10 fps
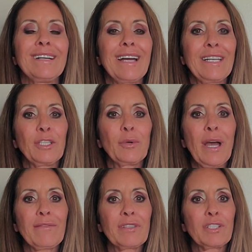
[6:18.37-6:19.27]
and you
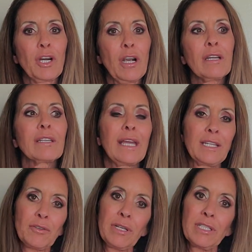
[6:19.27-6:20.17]
have the dark
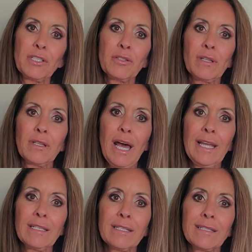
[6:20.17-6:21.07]
entering into the
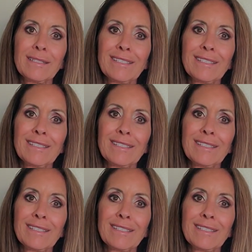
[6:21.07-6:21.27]
light,